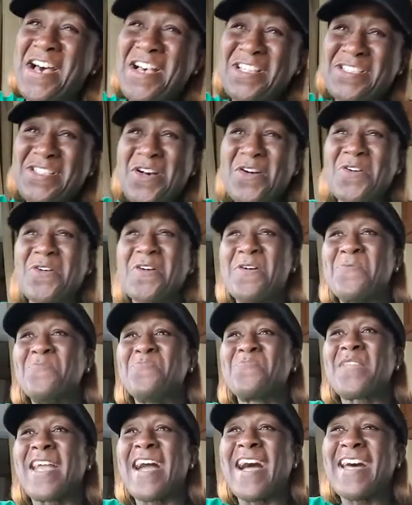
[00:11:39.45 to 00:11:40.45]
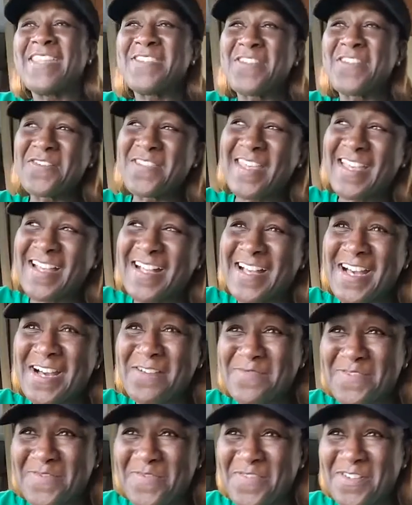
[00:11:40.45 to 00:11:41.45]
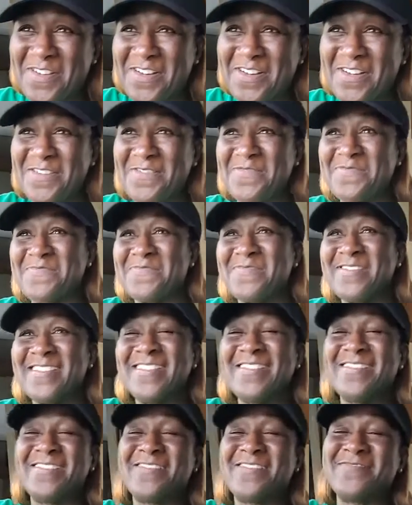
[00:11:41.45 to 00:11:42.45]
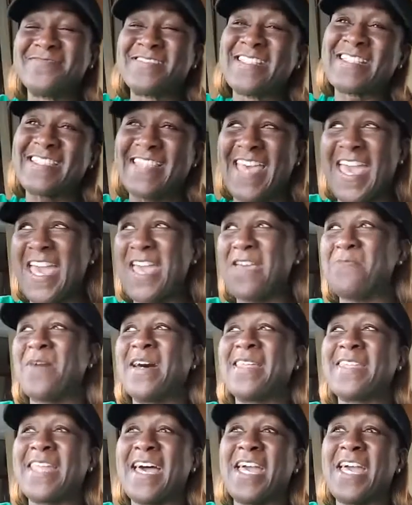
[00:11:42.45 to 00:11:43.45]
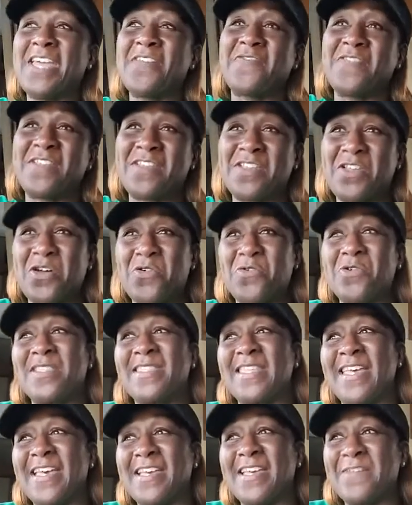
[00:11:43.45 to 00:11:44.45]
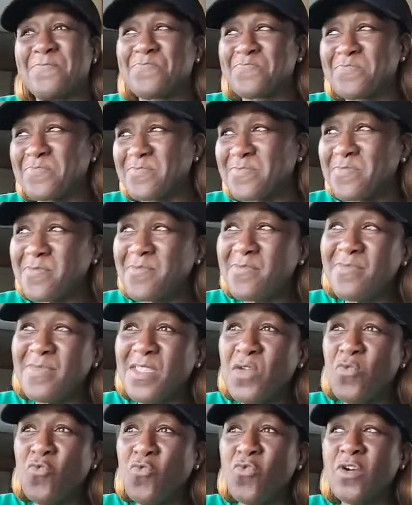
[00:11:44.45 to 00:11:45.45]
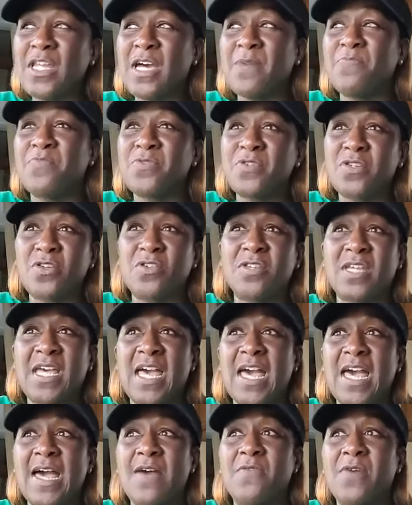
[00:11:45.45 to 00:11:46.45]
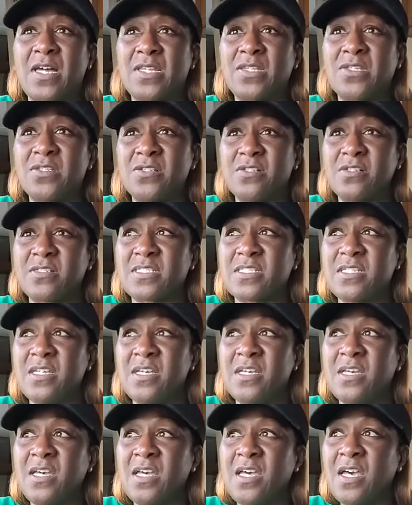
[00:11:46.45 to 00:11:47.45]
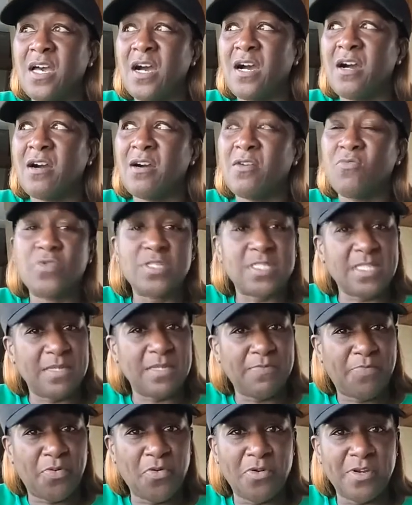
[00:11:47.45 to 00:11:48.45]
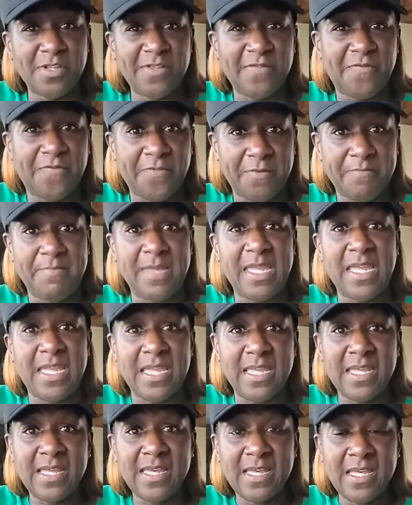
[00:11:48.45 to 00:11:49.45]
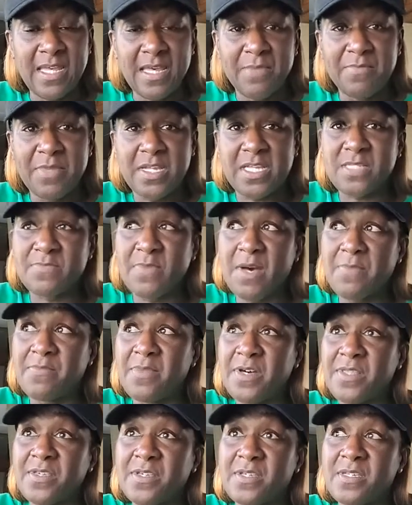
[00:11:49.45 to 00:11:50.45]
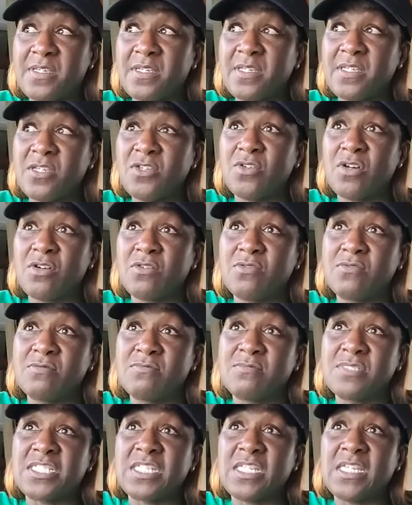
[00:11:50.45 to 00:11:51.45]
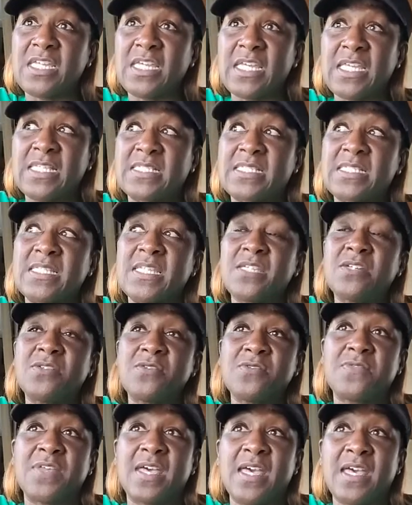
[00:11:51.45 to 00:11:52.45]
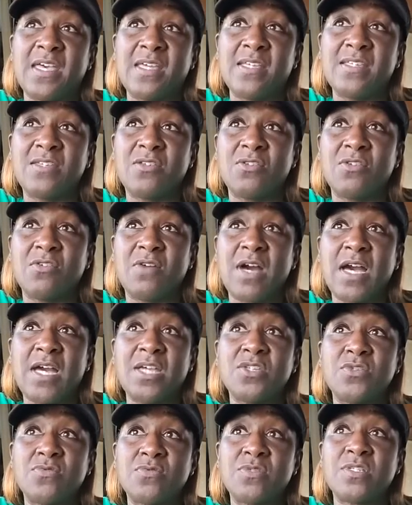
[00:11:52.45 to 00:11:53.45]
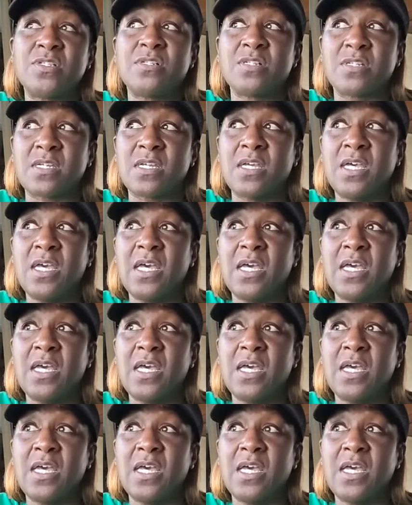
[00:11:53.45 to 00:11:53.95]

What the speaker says: So I know that comes from, just that in my life, and knowing that what I put on and how I looked was important for me, because my mother, she instilled that, how you look